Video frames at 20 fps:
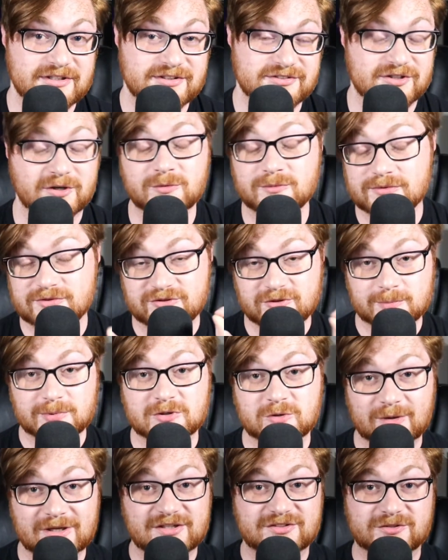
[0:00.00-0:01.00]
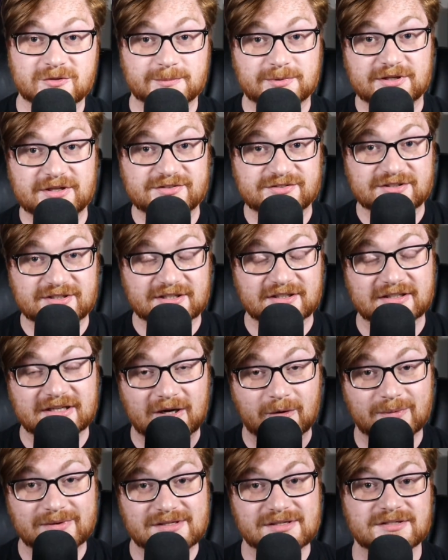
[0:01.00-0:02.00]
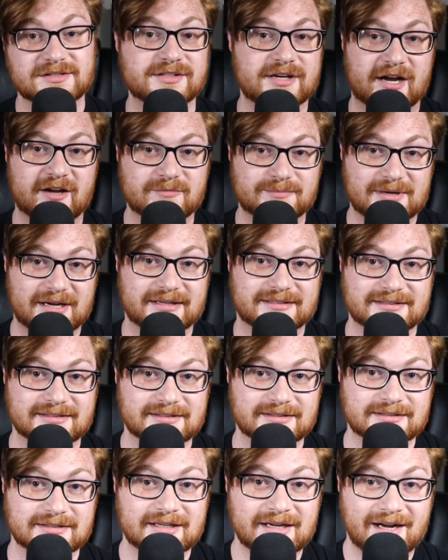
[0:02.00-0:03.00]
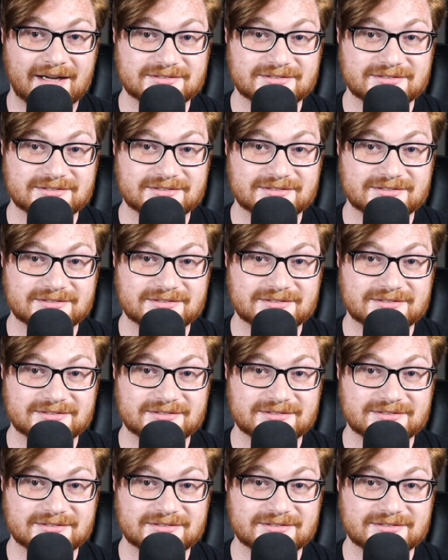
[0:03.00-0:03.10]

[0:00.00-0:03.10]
So super quick, super easy, and now we can dive back in